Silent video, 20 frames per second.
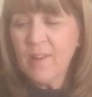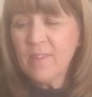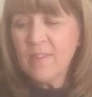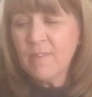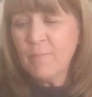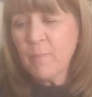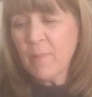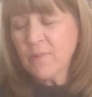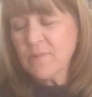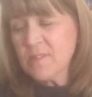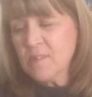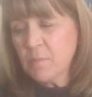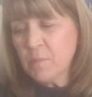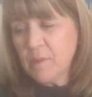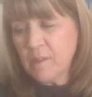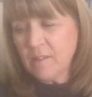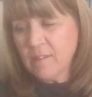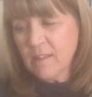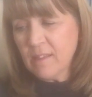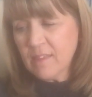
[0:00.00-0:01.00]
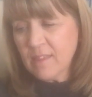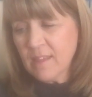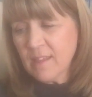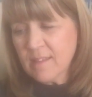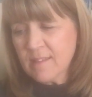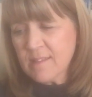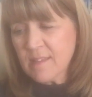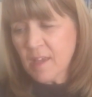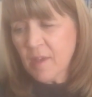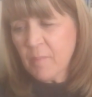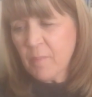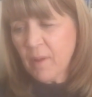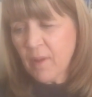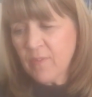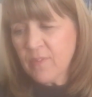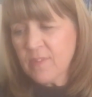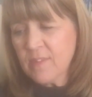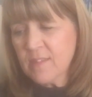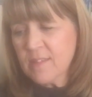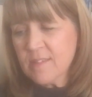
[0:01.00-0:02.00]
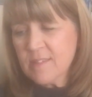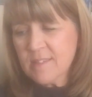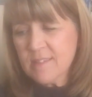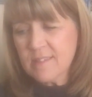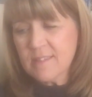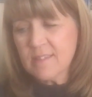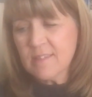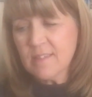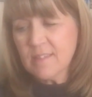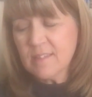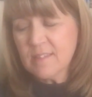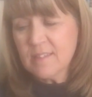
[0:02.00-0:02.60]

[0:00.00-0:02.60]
of the most appealing things about this